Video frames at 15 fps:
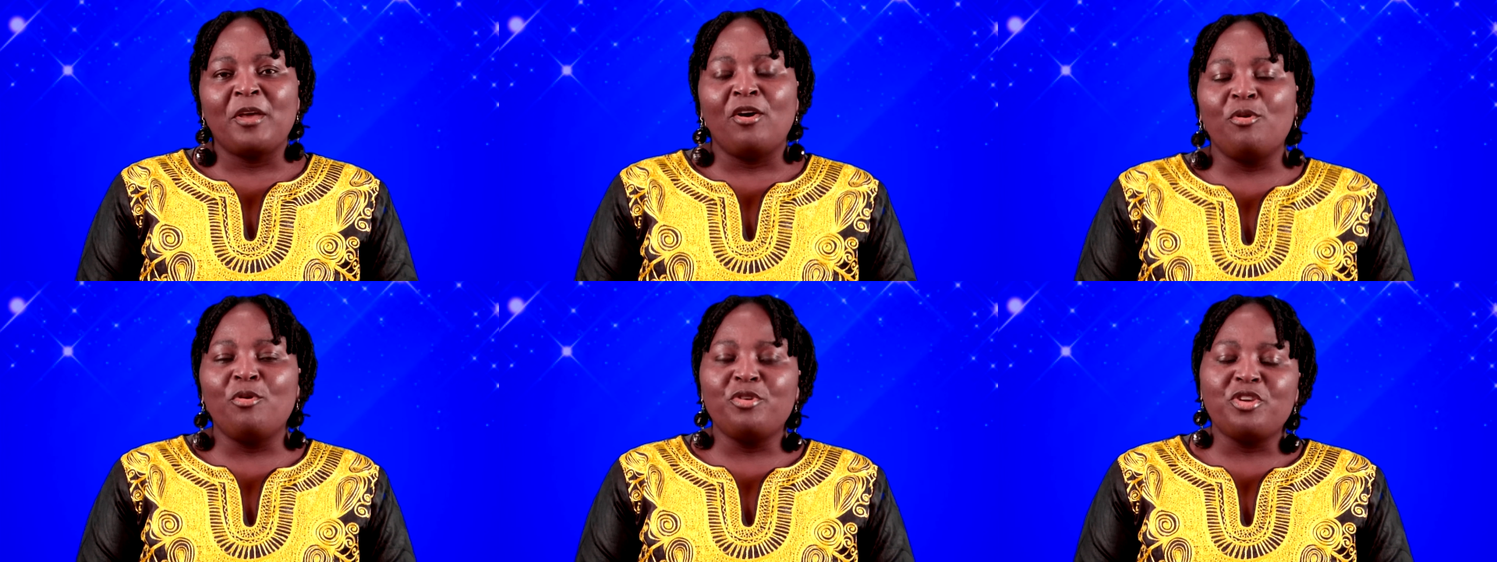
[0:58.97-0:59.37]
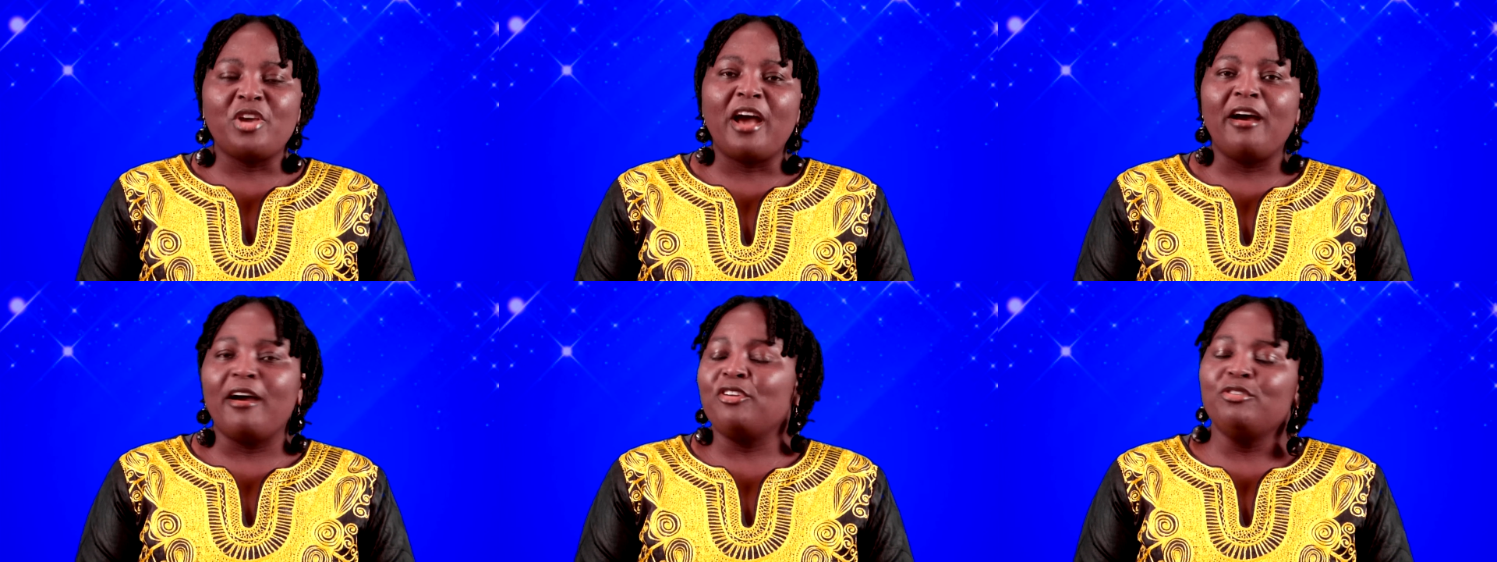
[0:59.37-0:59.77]
Oh,
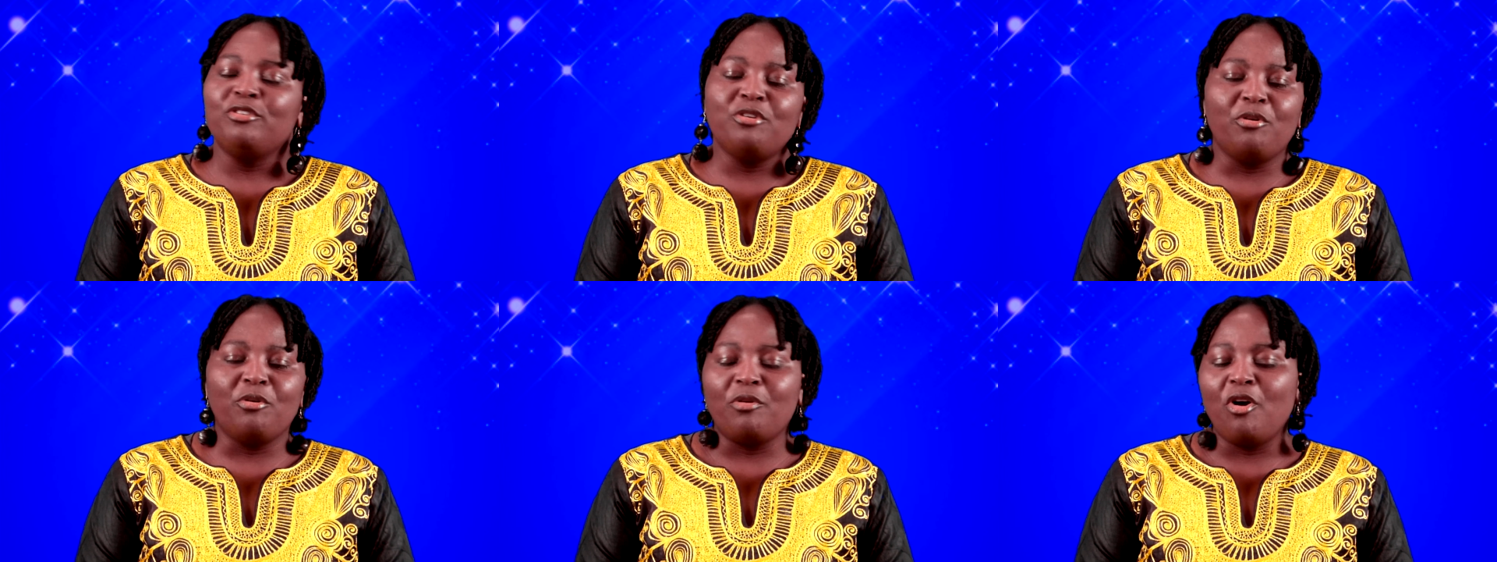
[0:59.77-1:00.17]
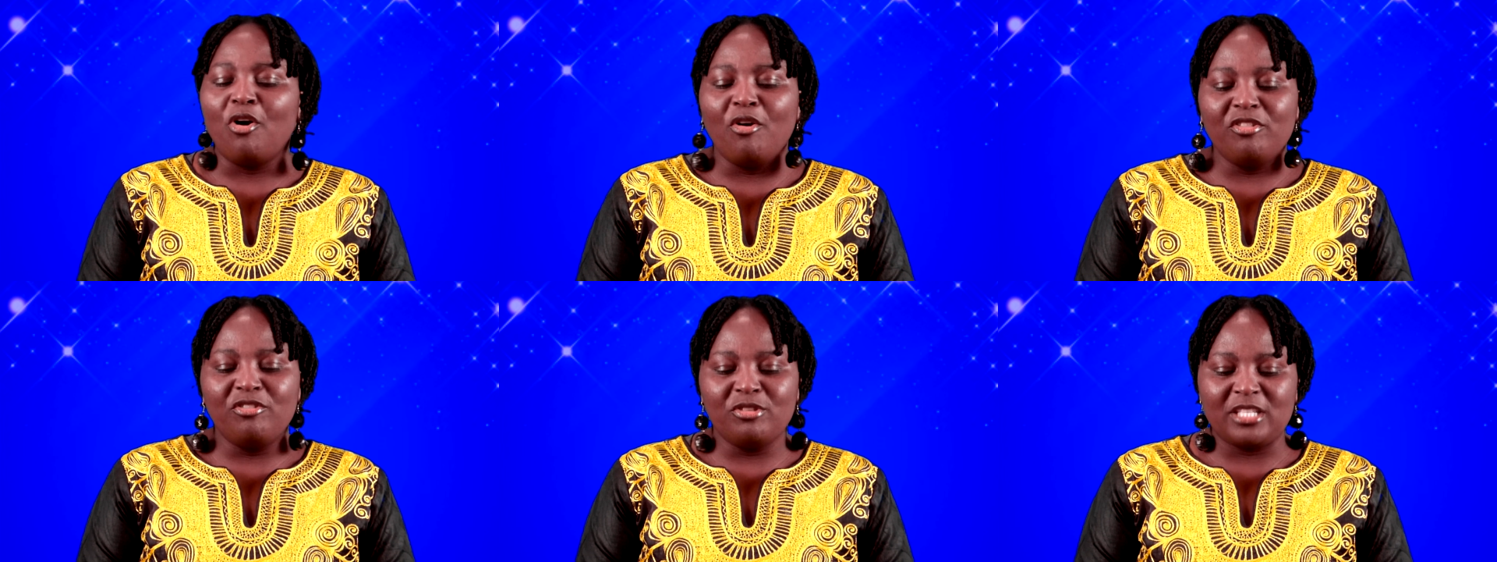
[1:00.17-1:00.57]
yeah, you know,
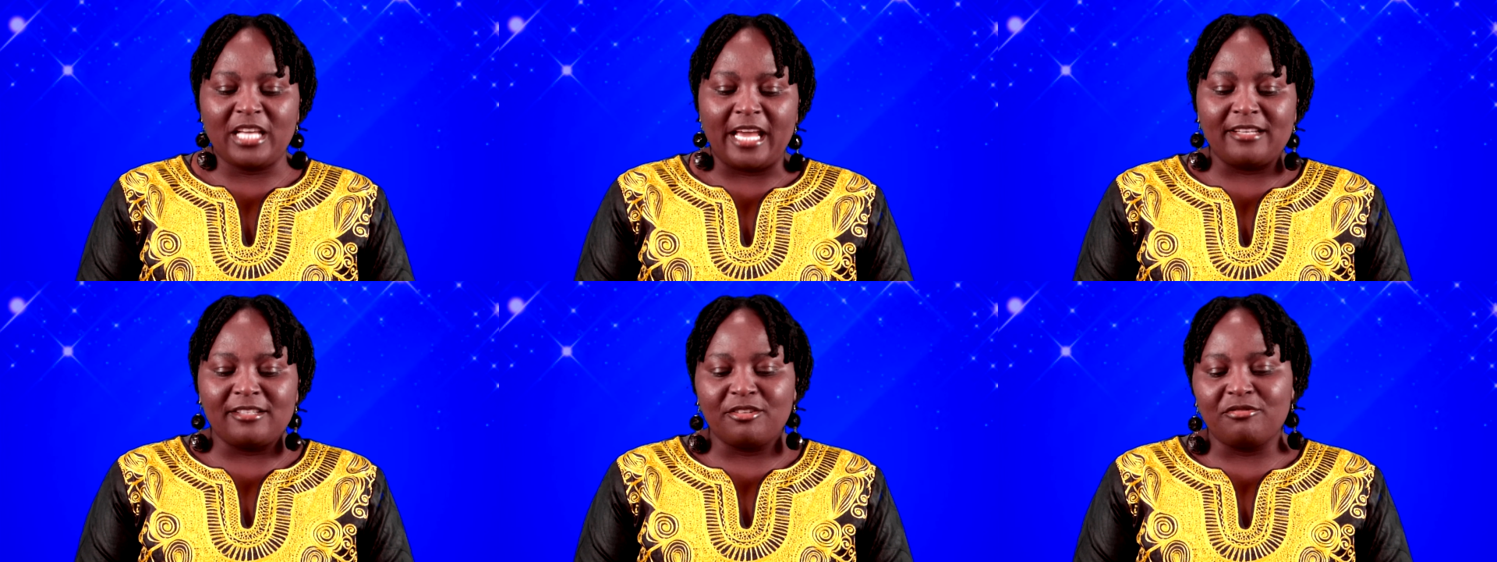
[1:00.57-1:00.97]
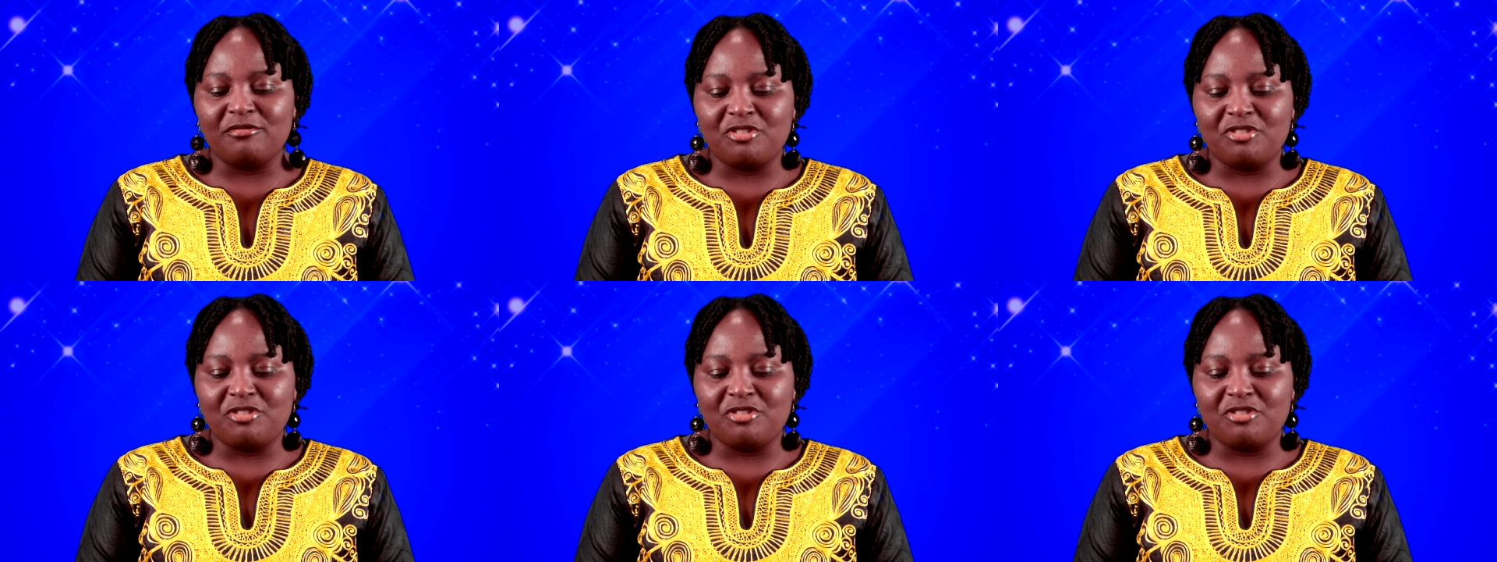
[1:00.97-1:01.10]
all those kinds of